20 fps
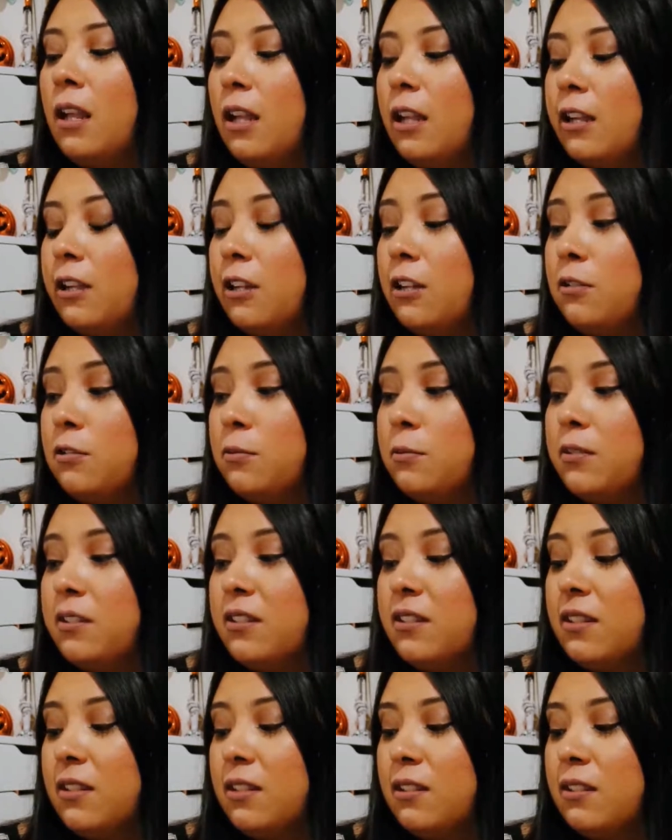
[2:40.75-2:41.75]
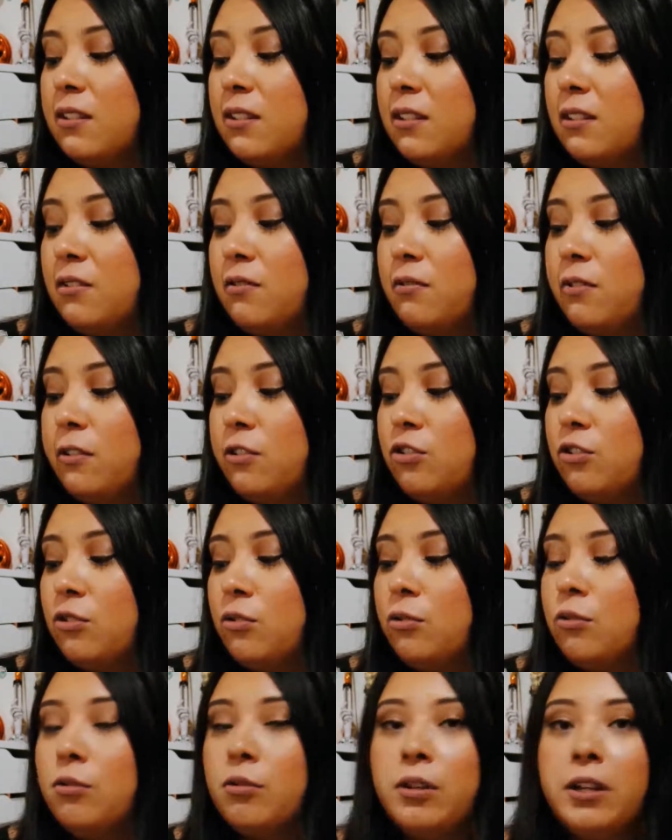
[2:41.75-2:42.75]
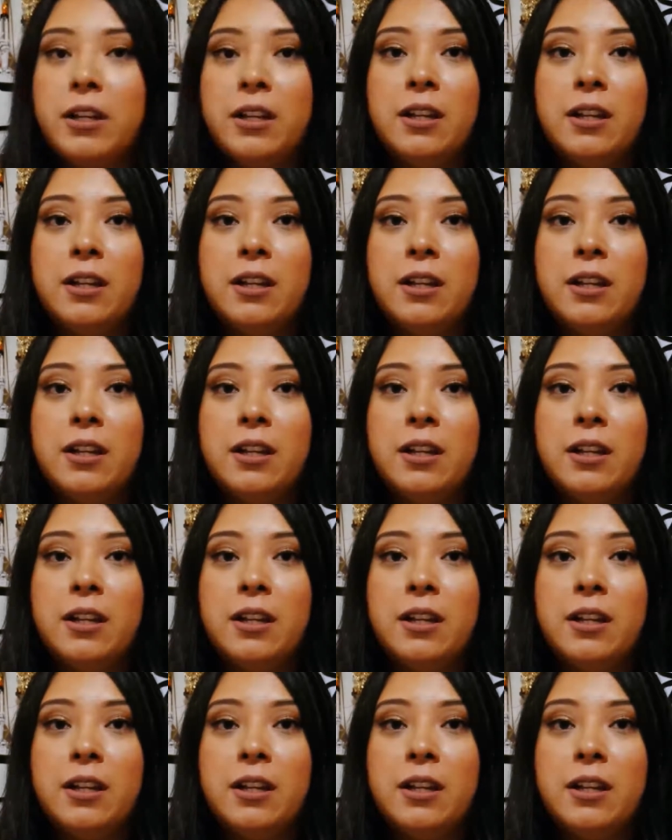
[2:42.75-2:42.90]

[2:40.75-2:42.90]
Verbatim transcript: It comes with six individual.